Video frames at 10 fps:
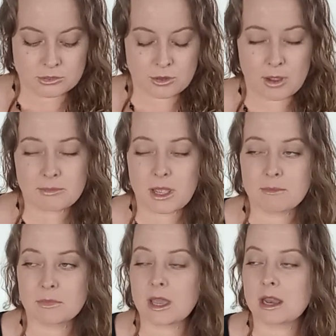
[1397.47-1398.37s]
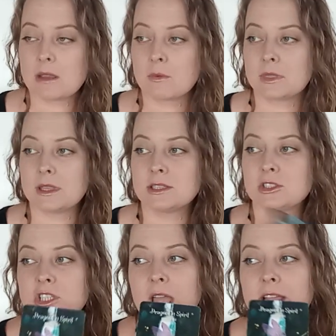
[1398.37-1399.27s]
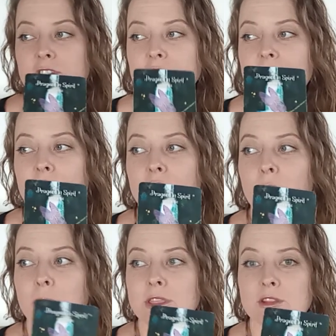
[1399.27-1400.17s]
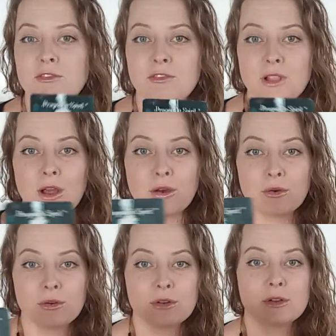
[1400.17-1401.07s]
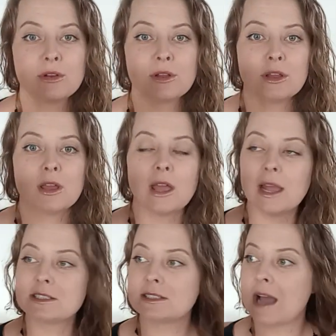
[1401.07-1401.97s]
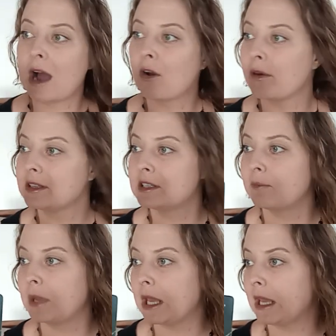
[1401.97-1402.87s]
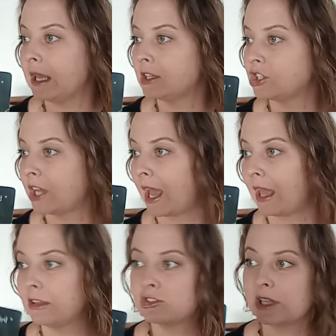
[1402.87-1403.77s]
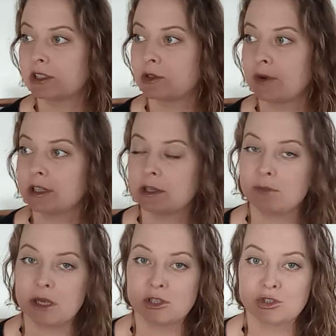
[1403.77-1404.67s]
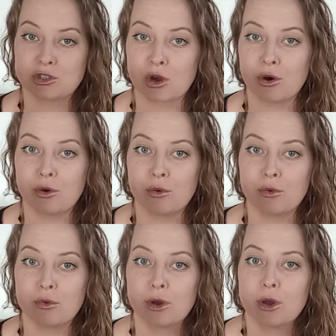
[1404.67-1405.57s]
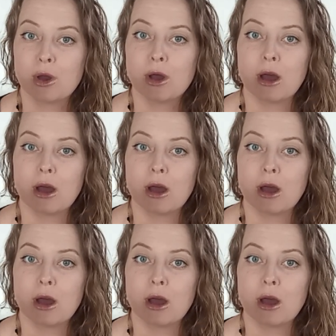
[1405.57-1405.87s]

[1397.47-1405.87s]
So I'm getting with this change, it's like go with the flow. It's not going to be change that's going to be so